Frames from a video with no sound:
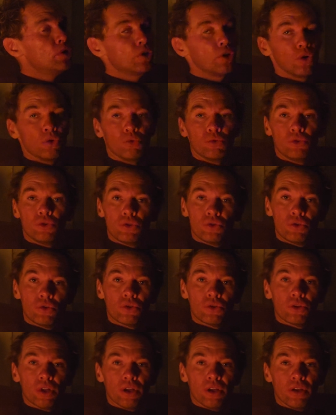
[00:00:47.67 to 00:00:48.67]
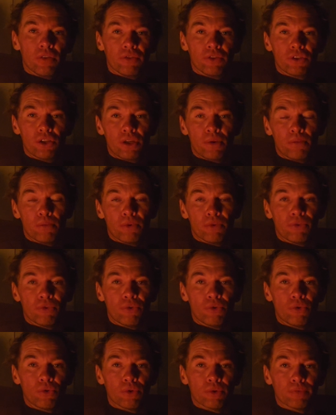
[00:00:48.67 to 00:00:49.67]
ghosts that you've seen
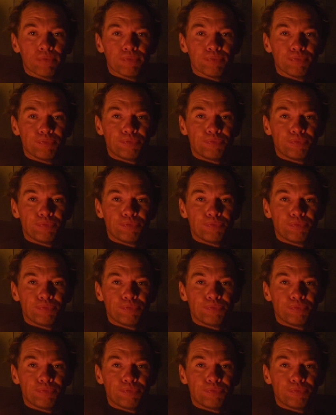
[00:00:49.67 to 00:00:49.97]
before.